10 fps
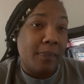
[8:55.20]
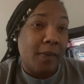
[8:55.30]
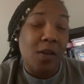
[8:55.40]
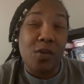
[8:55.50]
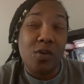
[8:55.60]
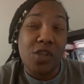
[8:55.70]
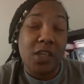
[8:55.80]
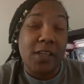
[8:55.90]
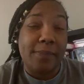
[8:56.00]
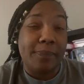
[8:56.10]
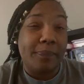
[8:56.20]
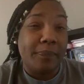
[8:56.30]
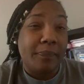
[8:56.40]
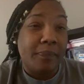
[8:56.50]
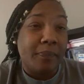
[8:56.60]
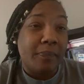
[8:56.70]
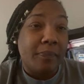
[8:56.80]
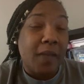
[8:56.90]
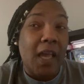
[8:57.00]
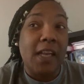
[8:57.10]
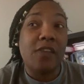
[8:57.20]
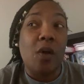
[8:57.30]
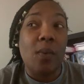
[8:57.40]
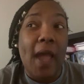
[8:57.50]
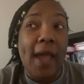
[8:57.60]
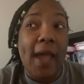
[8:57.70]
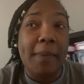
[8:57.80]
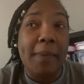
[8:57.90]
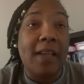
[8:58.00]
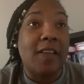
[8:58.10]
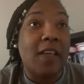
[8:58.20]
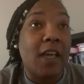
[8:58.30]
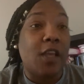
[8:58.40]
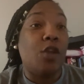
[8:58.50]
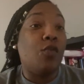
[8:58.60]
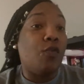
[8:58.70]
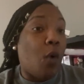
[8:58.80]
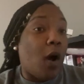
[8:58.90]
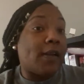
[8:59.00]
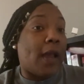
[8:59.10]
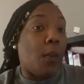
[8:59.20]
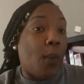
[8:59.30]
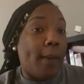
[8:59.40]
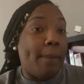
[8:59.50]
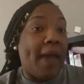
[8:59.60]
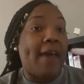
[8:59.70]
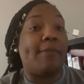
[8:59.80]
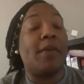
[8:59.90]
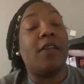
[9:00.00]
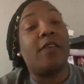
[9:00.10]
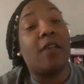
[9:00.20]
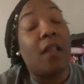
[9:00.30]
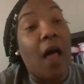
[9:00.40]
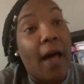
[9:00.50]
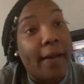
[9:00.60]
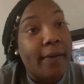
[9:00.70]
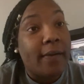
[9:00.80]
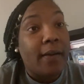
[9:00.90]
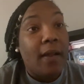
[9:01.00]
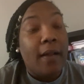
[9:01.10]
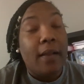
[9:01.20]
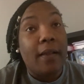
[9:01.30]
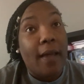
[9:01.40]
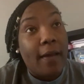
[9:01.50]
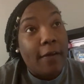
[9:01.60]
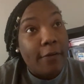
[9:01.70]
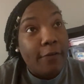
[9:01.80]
You don't know shit. And it's okay because, again, you've walked down one path, but there's a lot left.